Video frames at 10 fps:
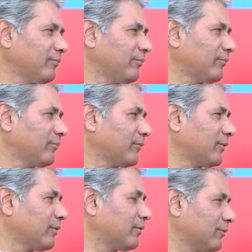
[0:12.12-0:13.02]

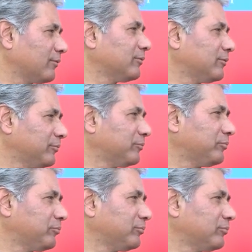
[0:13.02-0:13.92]

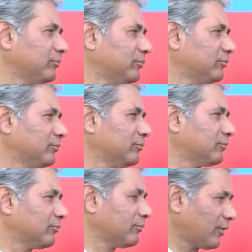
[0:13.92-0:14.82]

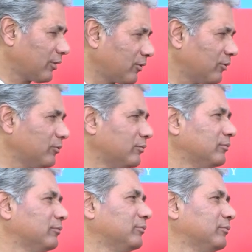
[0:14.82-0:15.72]

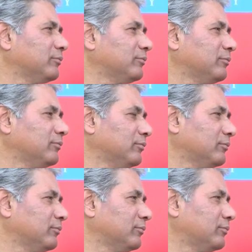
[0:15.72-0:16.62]

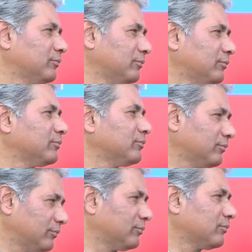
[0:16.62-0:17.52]

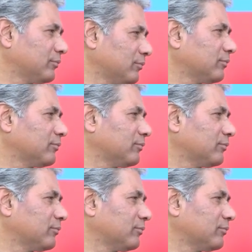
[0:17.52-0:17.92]
This person isn't speaking.